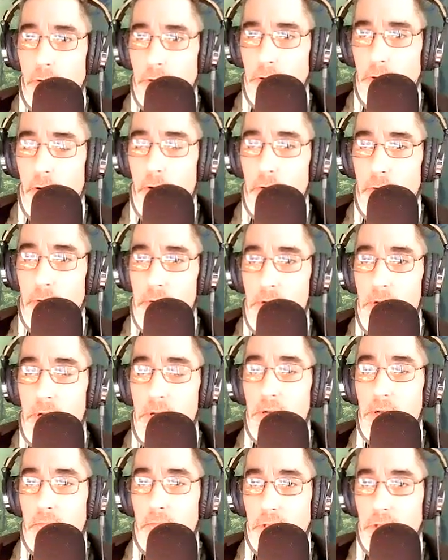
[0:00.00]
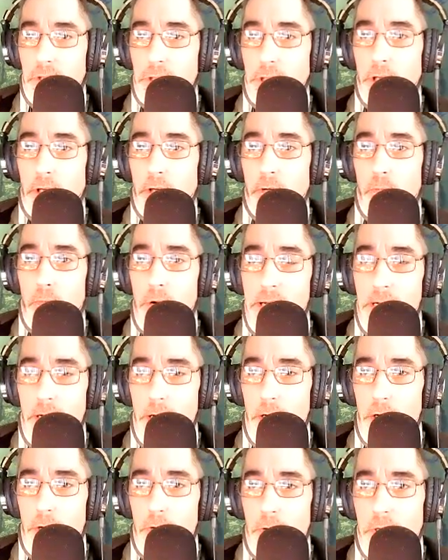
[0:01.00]
grown, mature white
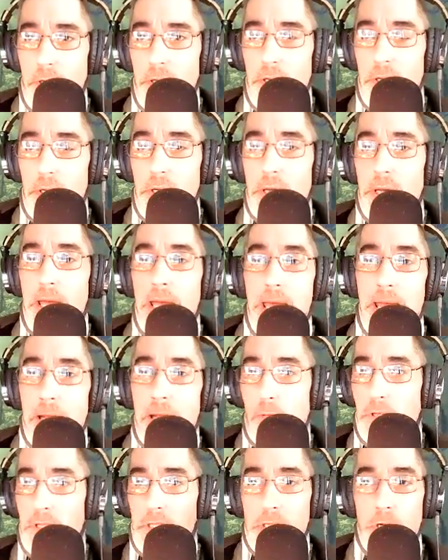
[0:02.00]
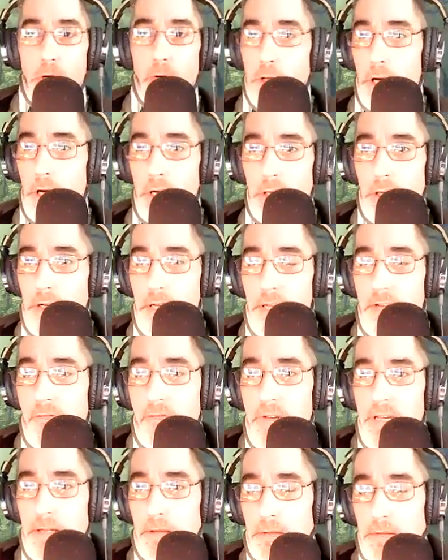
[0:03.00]
oak, and it was no longer in the
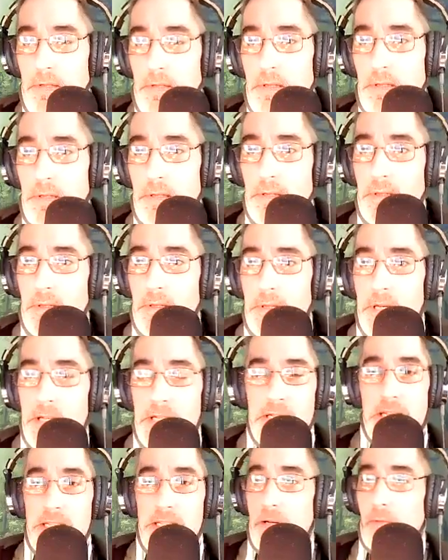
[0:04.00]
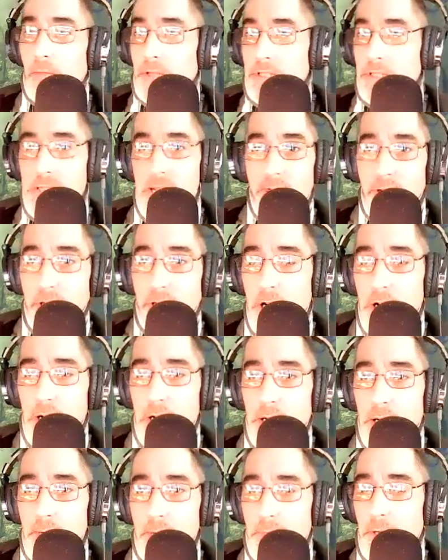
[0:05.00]
field. He says it was never
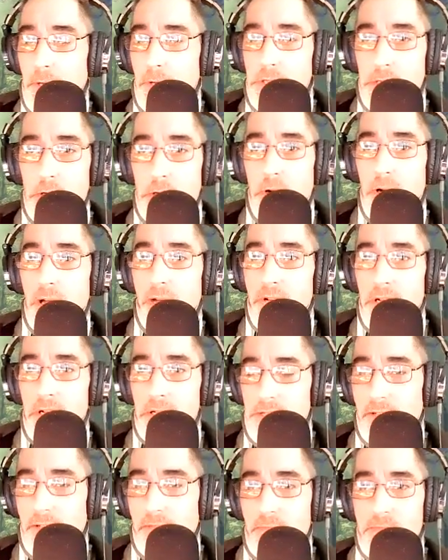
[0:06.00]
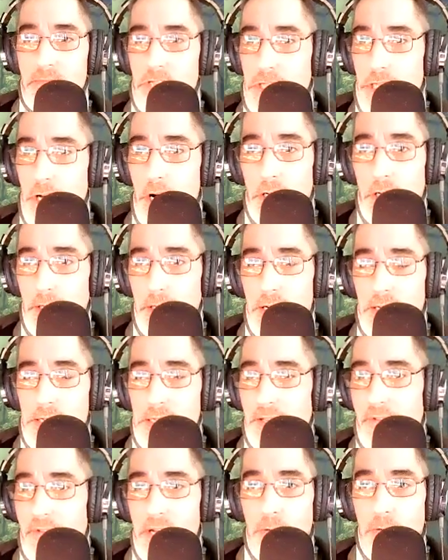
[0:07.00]
cut up. There was no evidence of
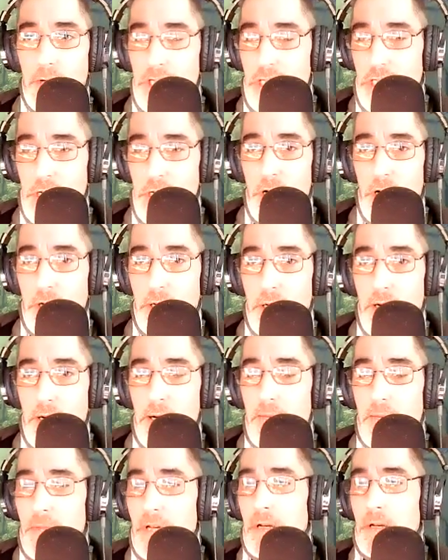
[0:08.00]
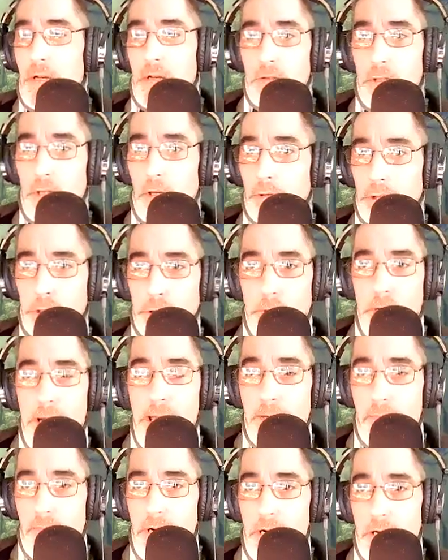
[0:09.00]
sawdust, of anyone sawing it up, no
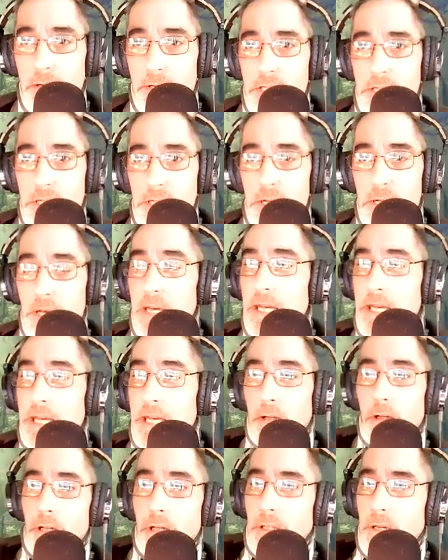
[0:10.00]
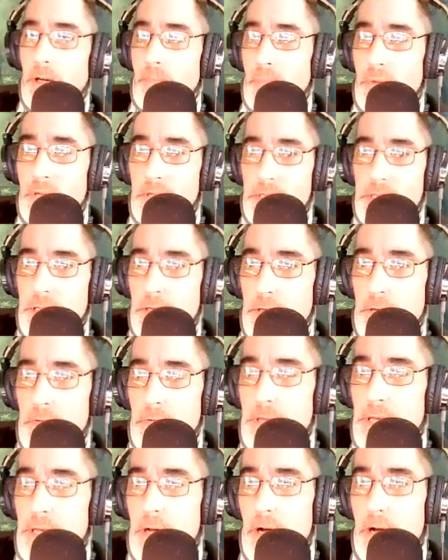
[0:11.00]
drag marks. He looked up into
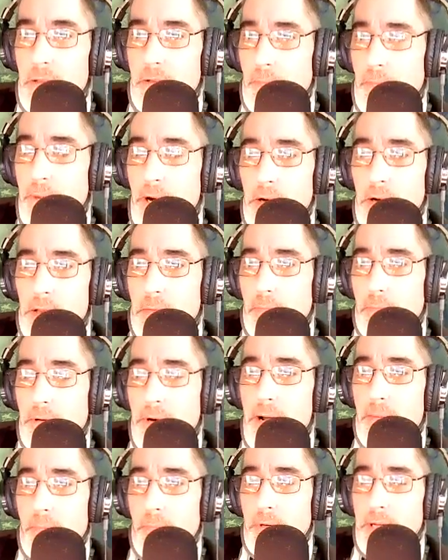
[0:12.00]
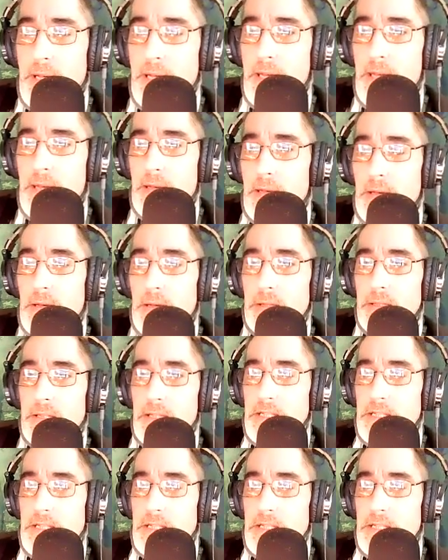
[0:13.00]
the other part of the property to